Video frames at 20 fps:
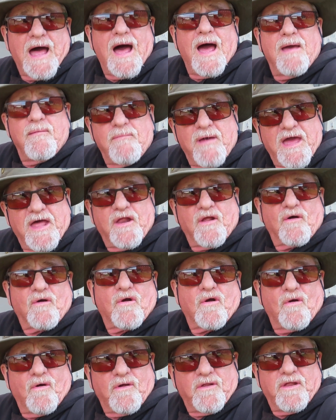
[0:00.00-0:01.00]
I made a
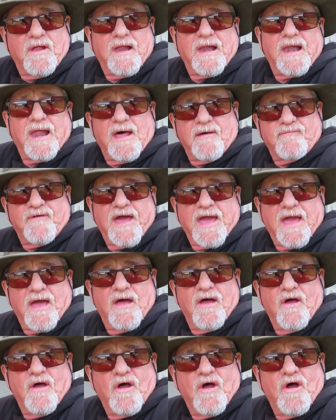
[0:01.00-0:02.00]
good living
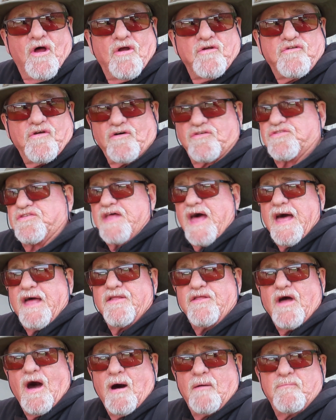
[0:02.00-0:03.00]
just
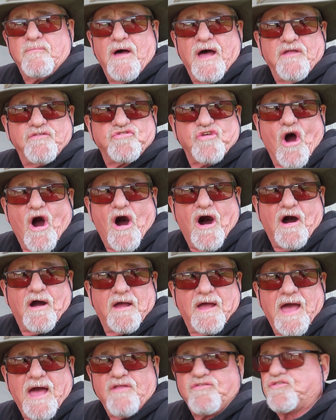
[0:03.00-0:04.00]
stand up and talk
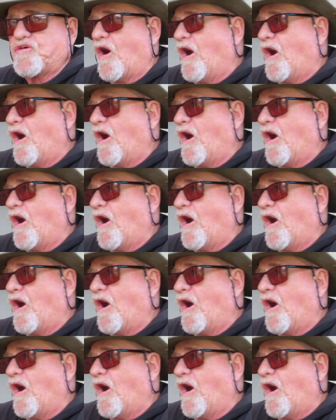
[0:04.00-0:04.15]
and